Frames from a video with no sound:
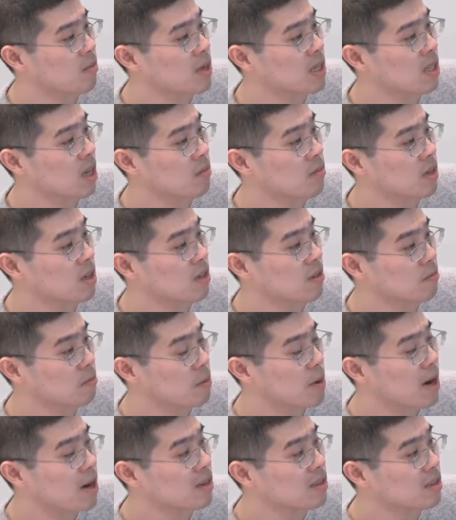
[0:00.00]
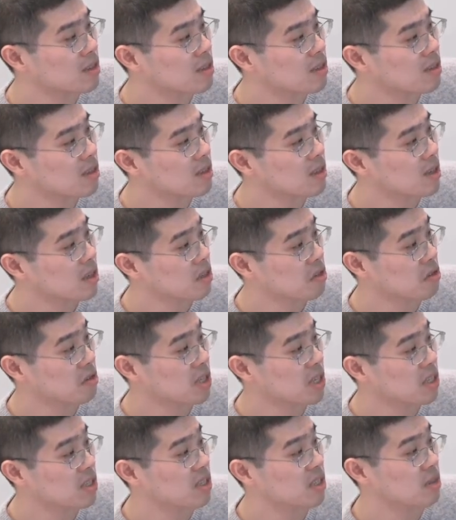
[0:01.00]
number of comparisons, you
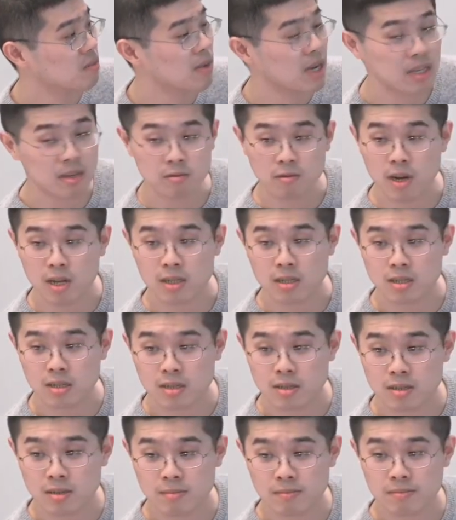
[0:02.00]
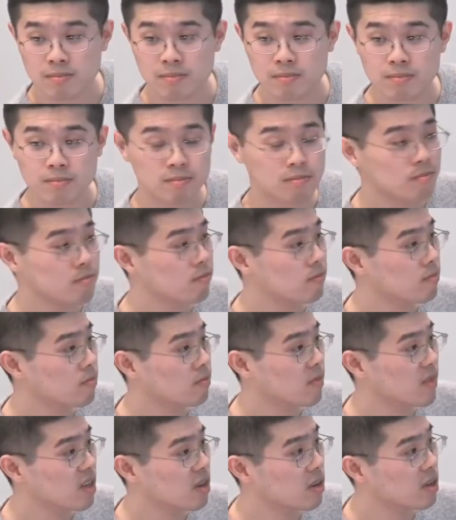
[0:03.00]
need these many rounds.
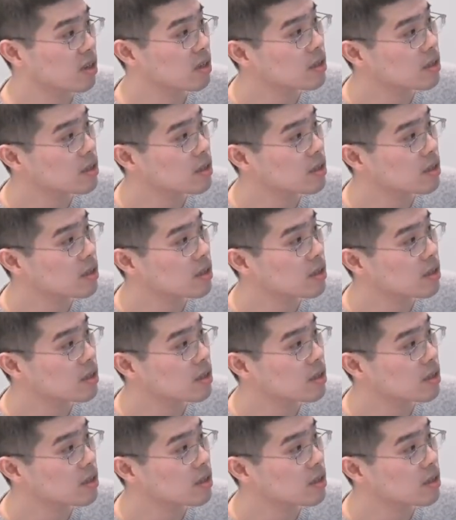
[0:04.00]
Okay.